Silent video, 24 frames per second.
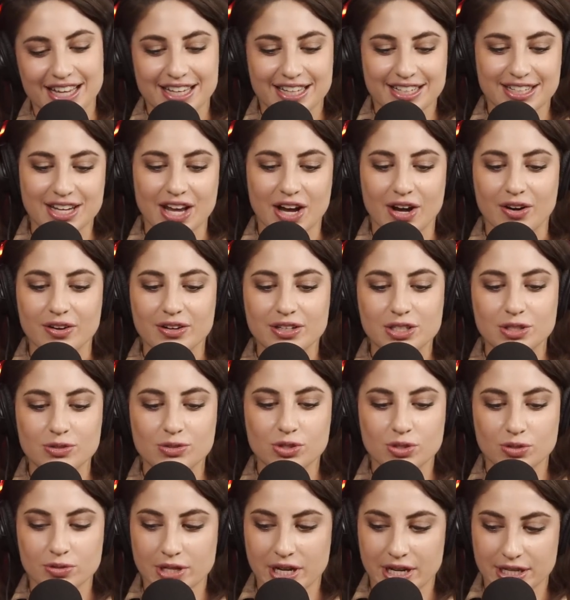No, you
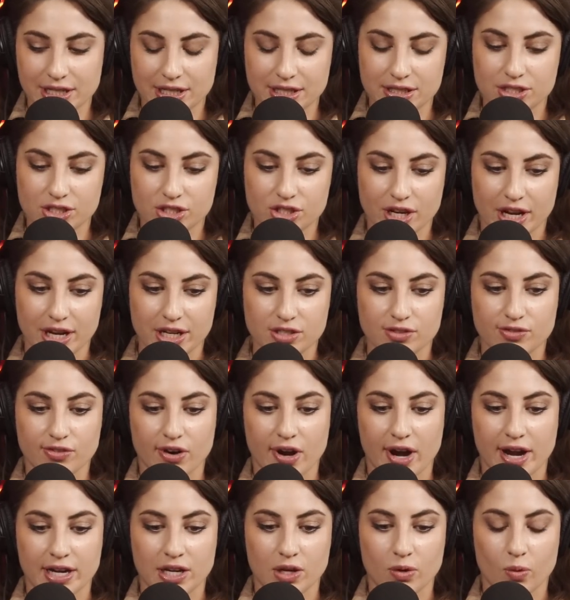do not need to change for
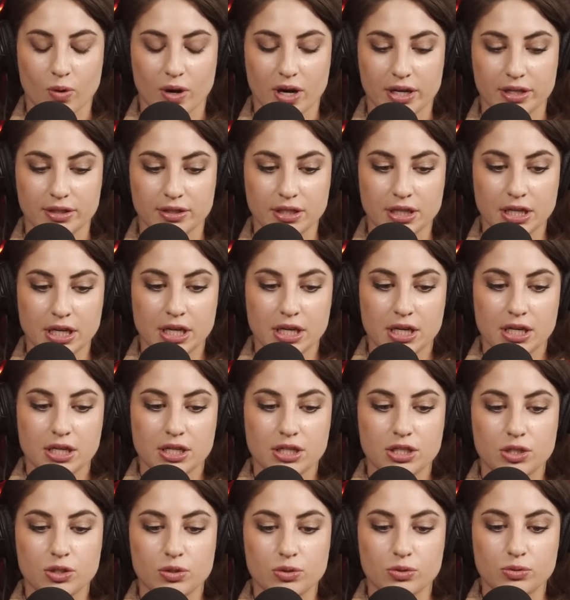anyone.
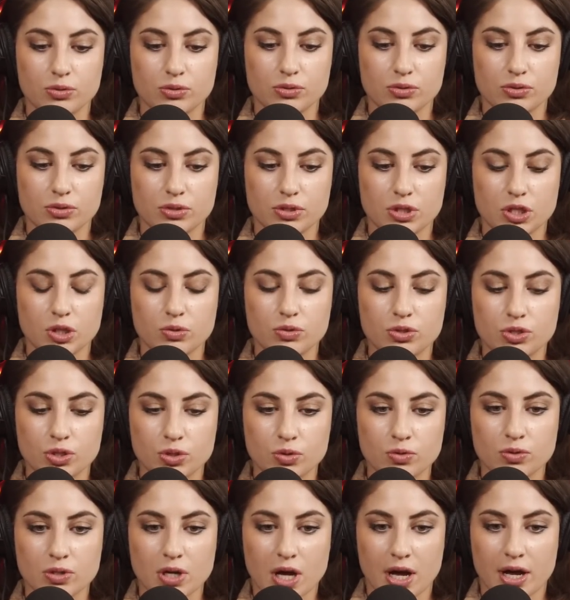You
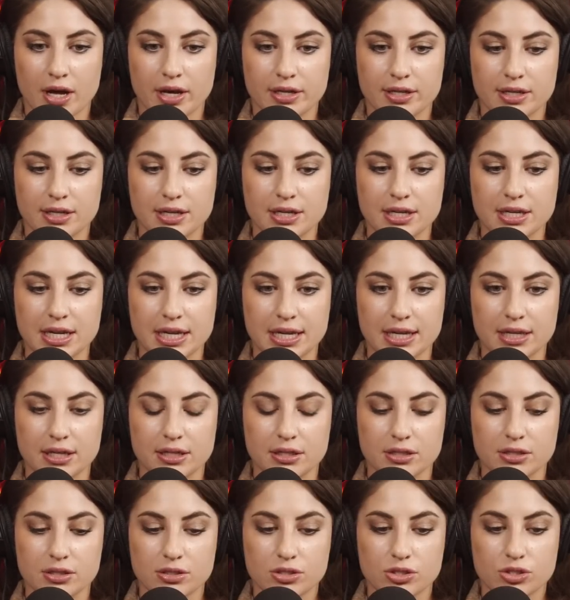do not need
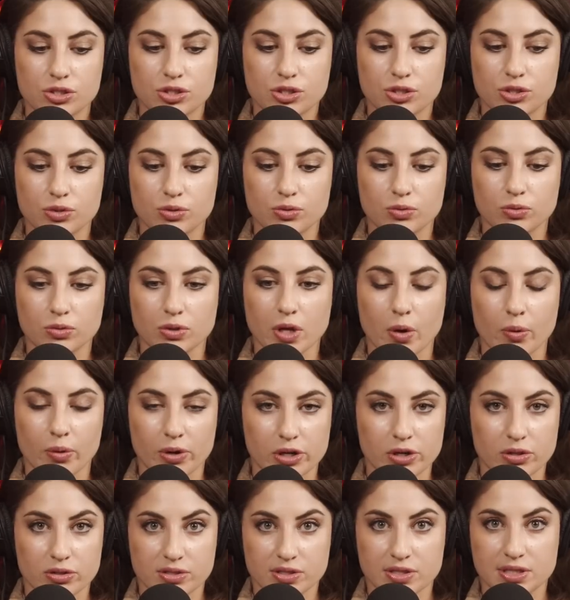to lower
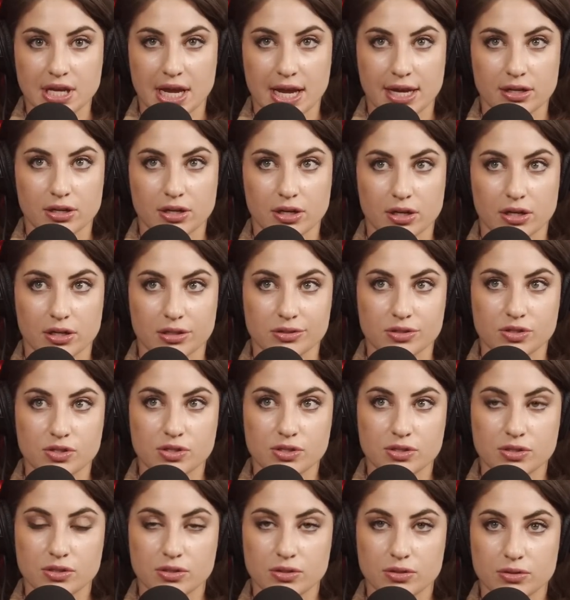your
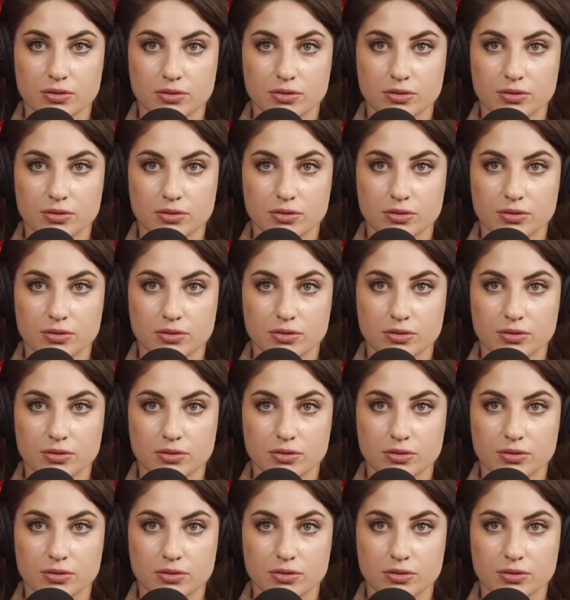standards